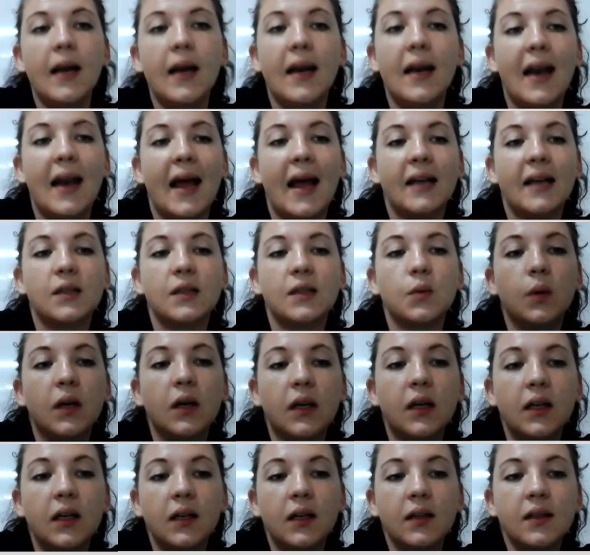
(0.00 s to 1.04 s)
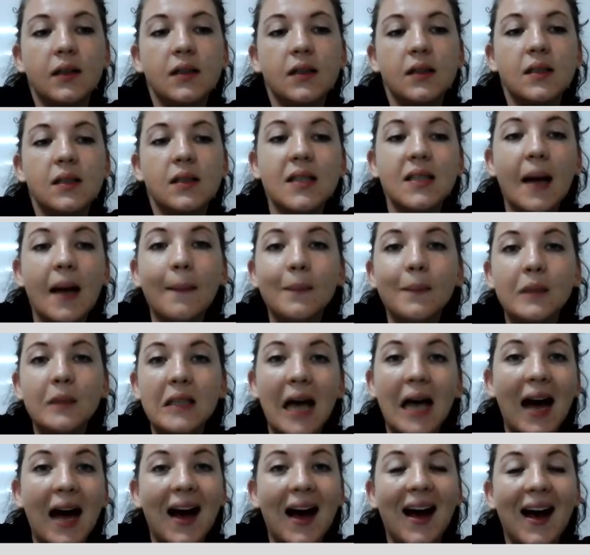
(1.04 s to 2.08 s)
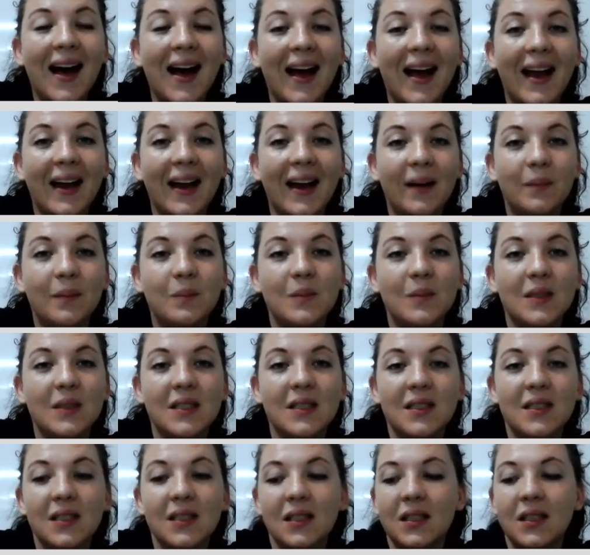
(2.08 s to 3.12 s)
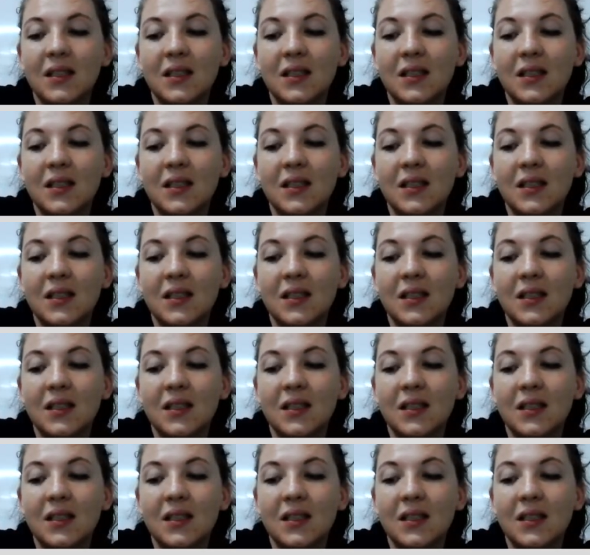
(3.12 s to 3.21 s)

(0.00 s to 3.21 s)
Next word, sometimes.